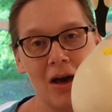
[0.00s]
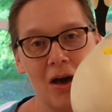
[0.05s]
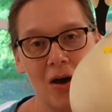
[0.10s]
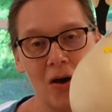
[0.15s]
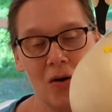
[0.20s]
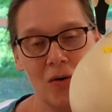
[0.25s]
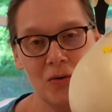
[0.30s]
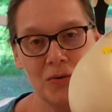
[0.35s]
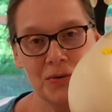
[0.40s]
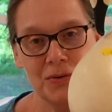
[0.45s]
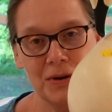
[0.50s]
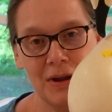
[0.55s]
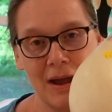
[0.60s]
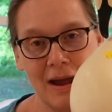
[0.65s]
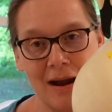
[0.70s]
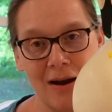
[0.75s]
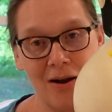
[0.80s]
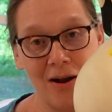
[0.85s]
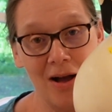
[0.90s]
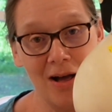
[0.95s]
on
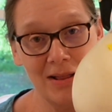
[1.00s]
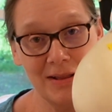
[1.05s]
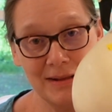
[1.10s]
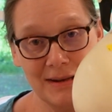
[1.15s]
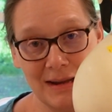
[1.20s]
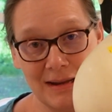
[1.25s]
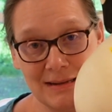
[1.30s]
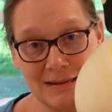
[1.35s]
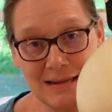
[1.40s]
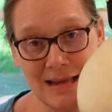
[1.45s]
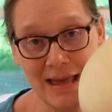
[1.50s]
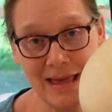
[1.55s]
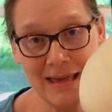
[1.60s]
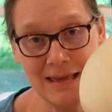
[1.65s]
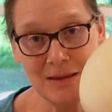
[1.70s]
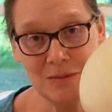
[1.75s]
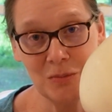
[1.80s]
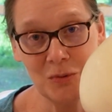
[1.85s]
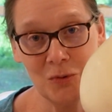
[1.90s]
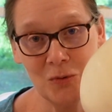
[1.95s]
our holiday
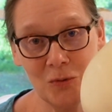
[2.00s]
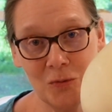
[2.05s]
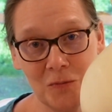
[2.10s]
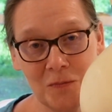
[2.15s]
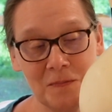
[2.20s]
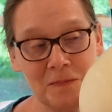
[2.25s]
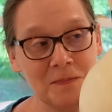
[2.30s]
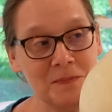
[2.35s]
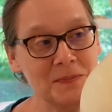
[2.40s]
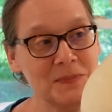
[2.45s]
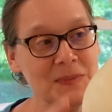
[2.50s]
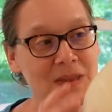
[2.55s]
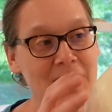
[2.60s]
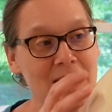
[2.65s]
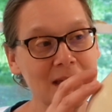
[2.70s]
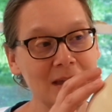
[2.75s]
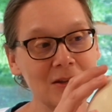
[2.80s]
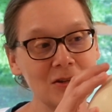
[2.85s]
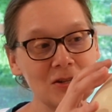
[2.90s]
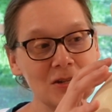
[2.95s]
table. I
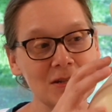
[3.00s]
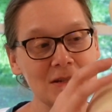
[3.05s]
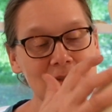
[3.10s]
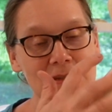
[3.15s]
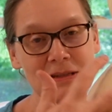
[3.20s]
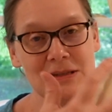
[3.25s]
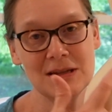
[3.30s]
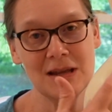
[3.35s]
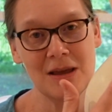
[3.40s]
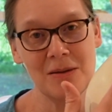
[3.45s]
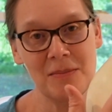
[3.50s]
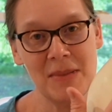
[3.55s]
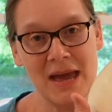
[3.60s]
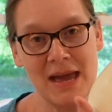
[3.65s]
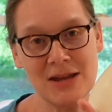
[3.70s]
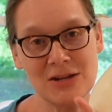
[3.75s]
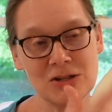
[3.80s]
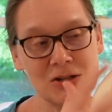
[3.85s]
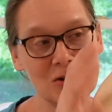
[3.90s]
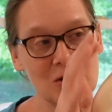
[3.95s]
can just
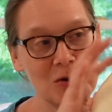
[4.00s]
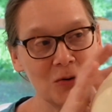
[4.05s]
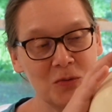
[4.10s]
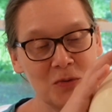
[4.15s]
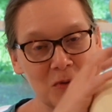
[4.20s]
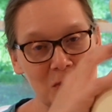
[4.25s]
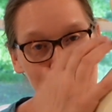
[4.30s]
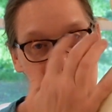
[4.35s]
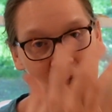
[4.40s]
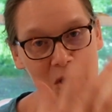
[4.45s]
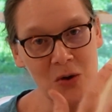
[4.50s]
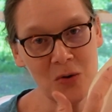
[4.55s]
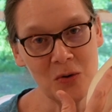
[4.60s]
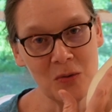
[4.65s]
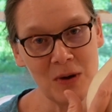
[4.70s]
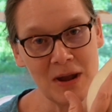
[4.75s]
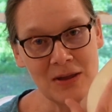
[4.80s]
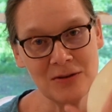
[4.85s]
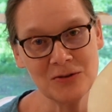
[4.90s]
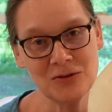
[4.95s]
imagine her with a bow
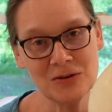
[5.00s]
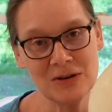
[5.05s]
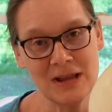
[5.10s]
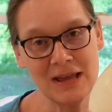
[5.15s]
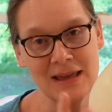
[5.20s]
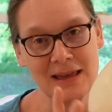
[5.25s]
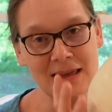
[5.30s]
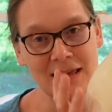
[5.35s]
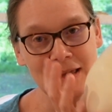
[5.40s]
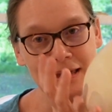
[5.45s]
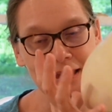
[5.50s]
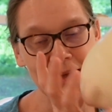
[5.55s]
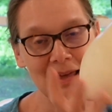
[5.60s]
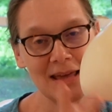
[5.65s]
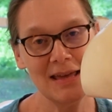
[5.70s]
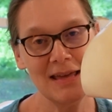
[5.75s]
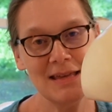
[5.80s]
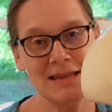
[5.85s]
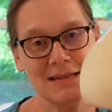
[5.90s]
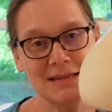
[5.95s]
around her neck,
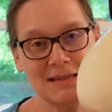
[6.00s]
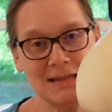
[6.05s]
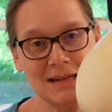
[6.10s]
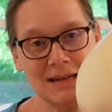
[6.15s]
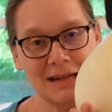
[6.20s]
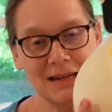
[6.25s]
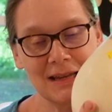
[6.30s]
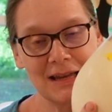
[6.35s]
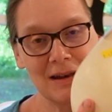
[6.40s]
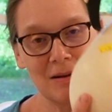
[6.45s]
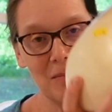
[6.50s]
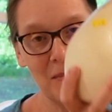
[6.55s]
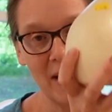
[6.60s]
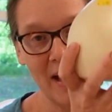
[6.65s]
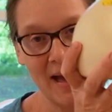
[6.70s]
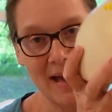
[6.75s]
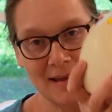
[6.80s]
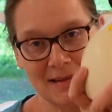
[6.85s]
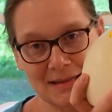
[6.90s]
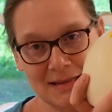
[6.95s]
sitting in a
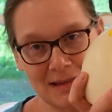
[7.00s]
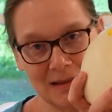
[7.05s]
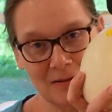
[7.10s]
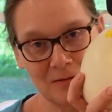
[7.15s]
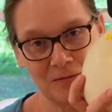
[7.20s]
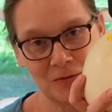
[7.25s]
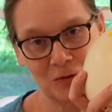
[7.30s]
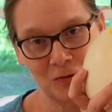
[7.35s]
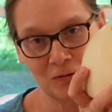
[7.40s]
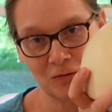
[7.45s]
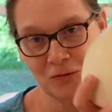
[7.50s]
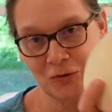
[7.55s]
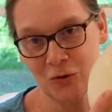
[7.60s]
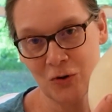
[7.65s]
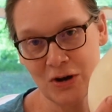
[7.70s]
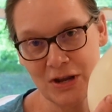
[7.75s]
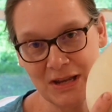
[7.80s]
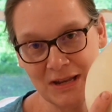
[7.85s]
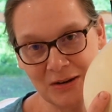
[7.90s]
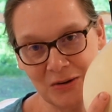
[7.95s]
basket full of
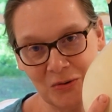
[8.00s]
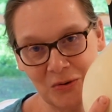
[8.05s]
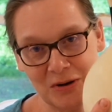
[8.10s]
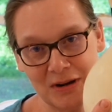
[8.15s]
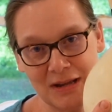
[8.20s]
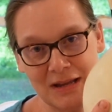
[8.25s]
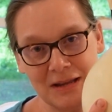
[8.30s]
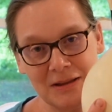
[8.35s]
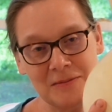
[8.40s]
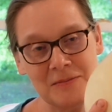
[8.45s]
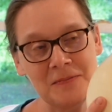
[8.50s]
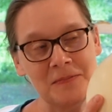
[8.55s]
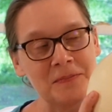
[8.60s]
greenery,